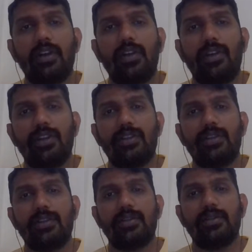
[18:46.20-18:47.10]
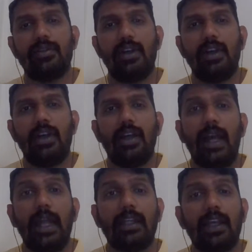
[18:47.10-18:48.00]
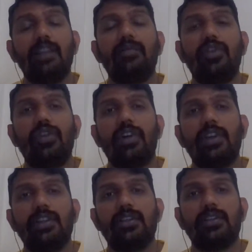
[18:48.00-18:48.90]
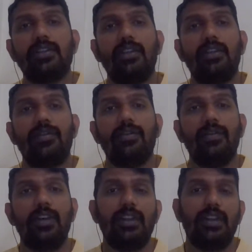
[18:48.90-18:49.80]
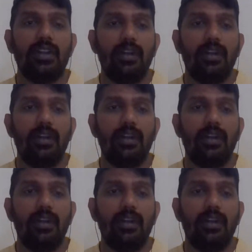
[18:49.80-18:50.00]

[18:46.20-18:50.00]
audience and gain more audience with